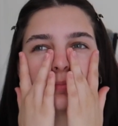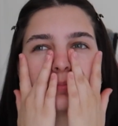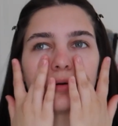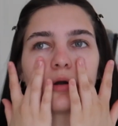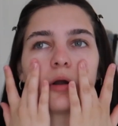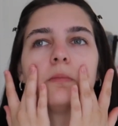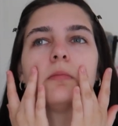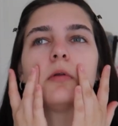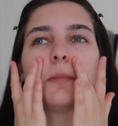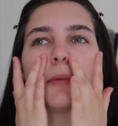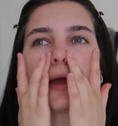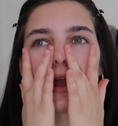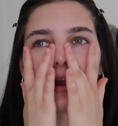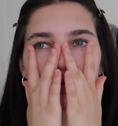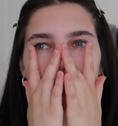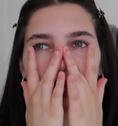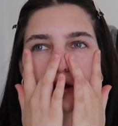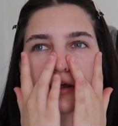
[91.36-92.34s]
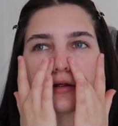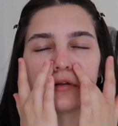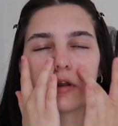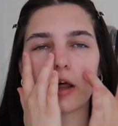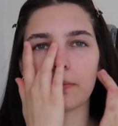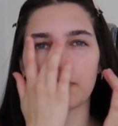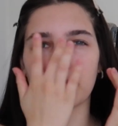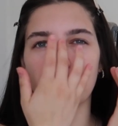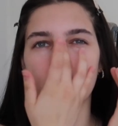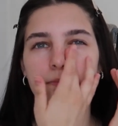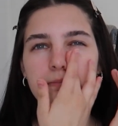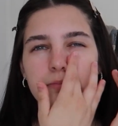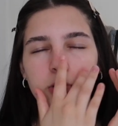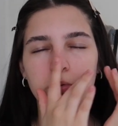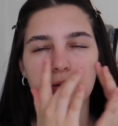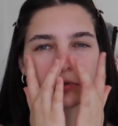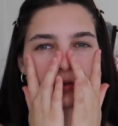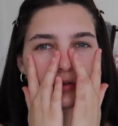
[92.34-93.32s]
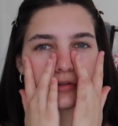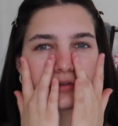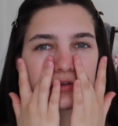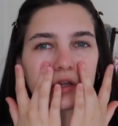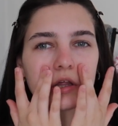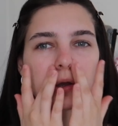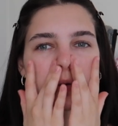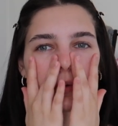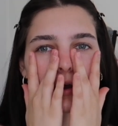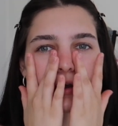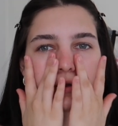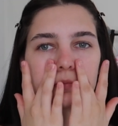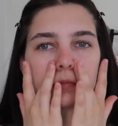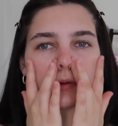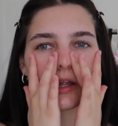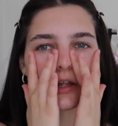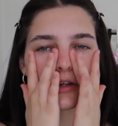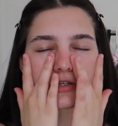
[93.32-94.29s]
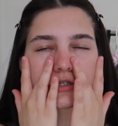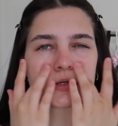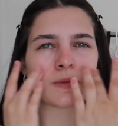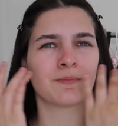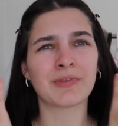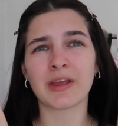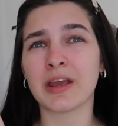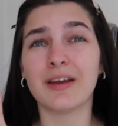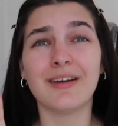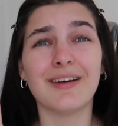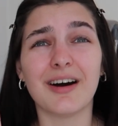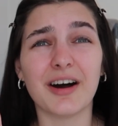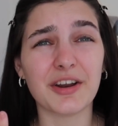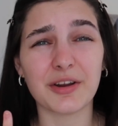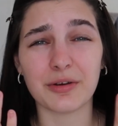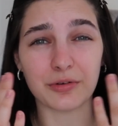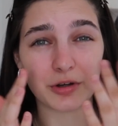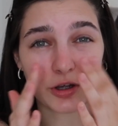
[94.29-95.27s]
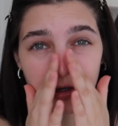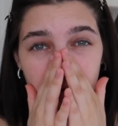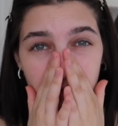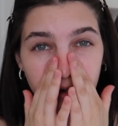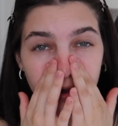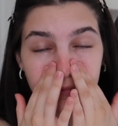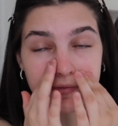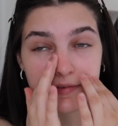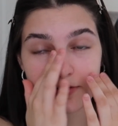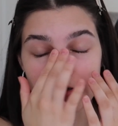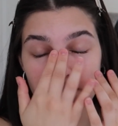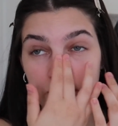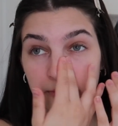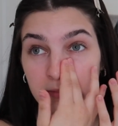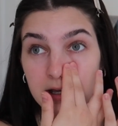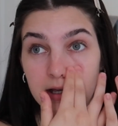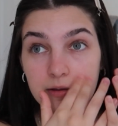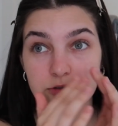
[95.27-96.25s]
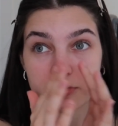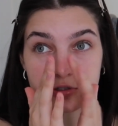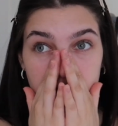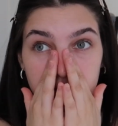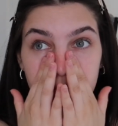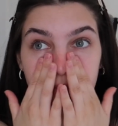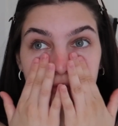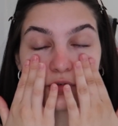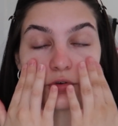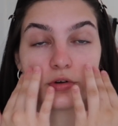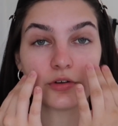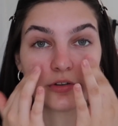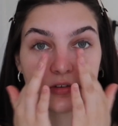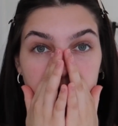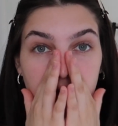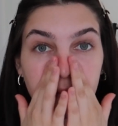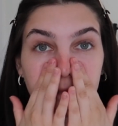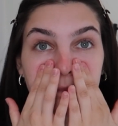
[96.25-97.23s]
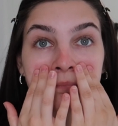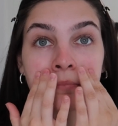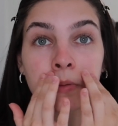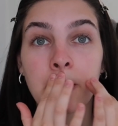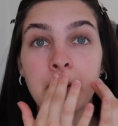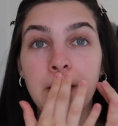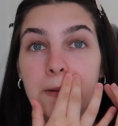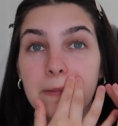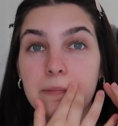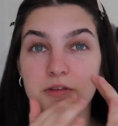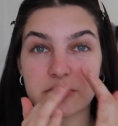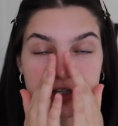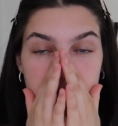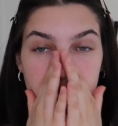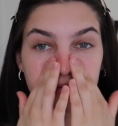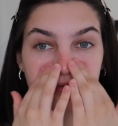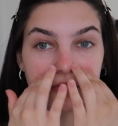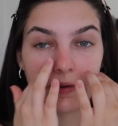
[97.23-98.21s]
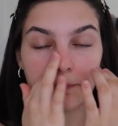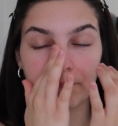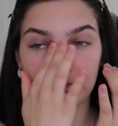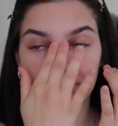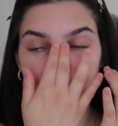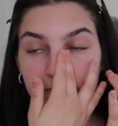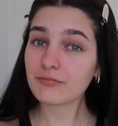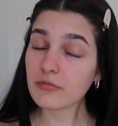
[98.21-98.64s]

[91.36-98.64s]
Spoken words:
problem area, like my pores that are quite large. I don't know. I've never done a makeup tutorial before, so this should be fun.